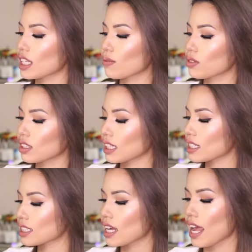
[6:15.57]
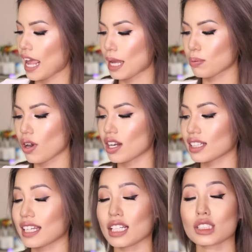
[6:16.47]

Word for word: And they've released a product that